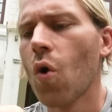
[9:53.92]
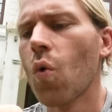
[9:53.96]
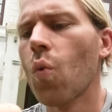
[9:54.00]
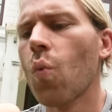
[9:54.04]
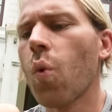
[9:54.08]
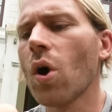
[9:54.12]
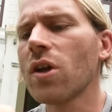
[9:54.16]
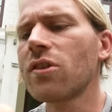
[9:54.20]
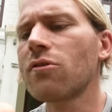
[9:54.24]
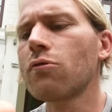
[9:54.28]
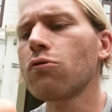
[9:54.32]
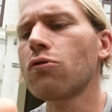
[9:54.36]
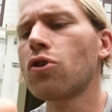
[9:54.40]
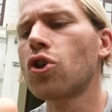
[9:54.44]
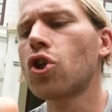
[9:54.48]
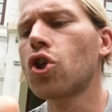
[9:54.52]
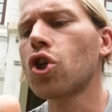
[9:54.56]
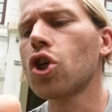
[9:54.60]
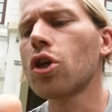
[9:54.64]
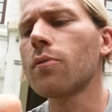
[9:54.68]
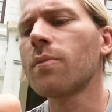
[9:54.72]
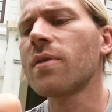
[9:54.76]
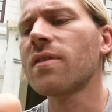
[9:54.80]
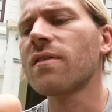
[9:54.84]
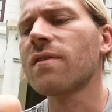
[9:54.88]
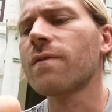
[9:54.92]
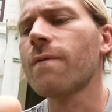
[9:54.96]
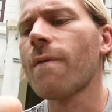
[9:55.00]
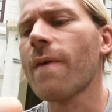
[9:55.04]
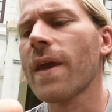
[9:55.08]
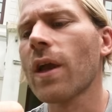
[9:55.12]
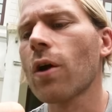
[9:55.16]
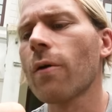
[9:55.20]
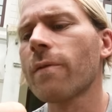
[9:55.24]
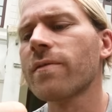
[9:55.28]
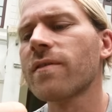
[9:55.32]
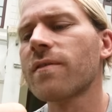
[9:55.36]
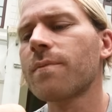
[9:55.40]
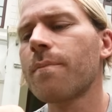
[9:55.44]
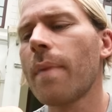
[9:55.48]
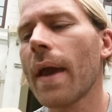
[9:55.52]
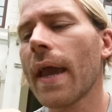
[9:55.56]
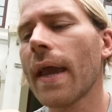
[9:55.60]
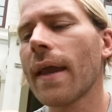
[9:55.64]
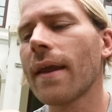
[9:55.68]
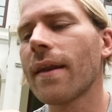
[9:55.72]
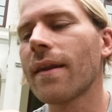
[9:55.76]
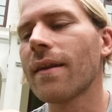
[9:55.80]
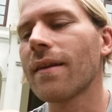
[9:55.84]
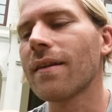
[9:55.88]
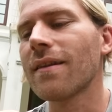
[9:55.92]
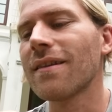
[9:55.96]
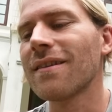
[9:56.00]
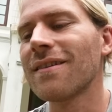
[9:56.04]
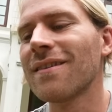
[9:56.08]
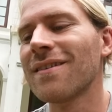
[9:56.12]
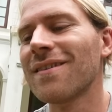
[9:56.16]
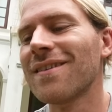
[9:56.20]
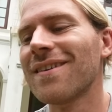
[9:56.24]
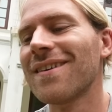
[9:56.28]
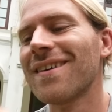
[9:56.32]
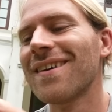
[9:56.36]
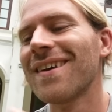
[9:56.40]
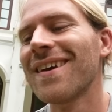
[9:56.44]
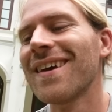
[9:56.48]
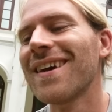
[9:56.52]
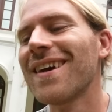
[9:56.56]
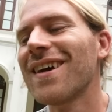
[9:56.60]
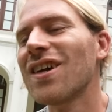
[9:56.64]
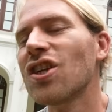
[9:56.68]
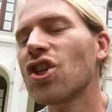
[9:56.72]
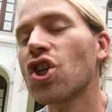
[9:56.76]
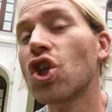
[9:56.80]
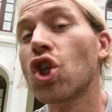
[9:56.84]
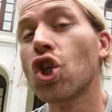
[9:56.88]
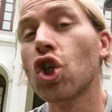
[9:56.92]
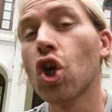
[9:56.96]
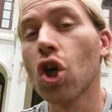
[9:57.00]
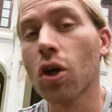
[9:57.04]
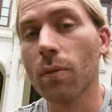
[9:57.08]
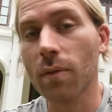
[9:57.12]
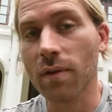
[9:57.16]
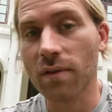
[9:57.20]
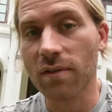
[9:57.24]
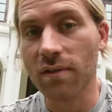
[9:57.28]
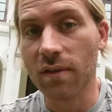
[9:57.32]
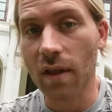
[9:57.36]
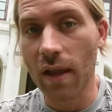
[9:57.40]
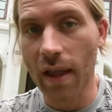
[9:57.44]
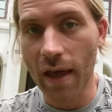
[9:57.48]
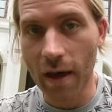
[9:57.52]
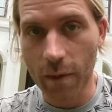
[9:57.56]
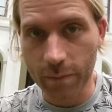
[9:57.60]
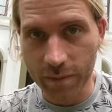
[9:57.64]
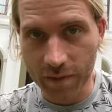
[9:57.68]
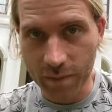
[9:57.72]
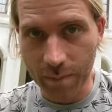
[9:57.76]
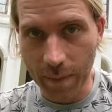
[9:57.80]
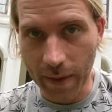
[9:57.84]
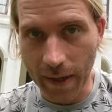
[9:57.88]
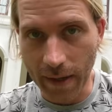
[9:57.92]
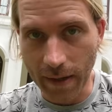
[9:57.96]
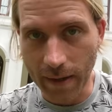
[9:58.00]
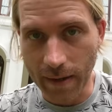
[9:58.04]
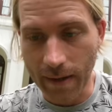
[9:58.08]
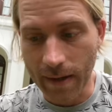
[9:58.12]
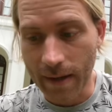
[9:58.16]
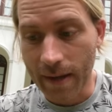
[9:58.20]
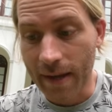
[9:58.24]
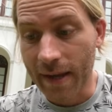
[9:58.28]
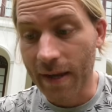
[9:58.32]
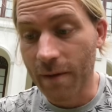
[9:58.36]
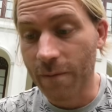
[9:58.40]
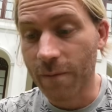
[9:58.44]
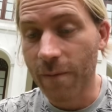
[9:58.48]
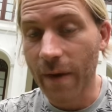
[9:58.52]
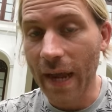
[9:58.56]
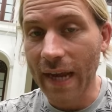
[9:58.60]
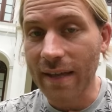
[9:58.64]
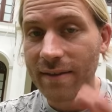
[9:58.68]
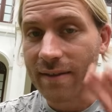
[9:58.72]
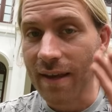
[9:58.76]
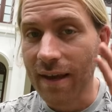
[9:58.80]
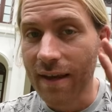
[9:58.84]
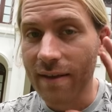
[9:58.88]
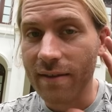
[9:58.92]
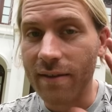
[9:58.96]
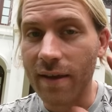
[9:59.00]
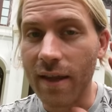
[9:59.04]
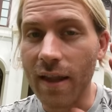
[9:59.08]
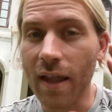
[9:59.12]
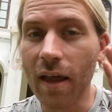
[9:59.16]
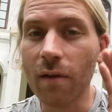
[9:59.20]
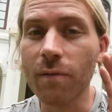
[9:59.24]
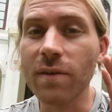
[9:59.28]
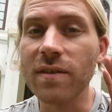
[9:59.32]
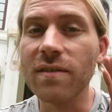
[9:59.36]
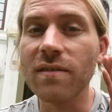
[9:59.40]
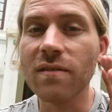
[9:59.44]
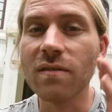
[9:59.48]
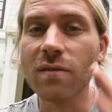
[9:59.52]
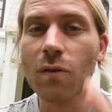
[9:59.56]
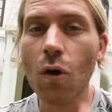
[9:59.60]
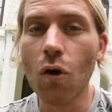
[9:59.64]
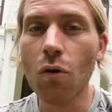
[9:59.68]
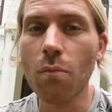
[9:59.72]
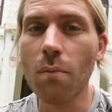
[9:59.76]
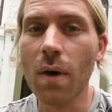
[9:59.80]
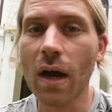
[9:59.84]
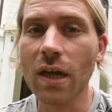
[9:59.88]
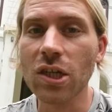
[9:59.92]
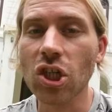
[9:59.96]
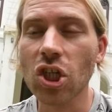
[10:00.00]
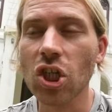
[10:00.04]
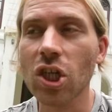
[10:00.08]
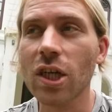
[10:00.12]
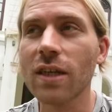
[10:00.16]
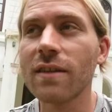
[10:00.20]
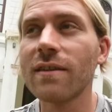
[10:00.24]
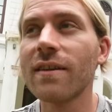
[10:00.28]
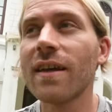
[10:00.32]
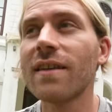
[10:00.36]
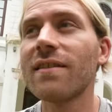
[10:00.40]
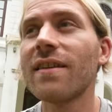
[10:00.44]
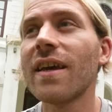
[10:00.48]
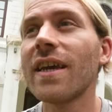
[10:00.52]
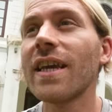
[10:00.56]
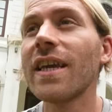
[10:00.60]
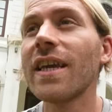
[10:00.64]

What do Germans think of Spain? Germans love Spain. In fact, they love it so much that they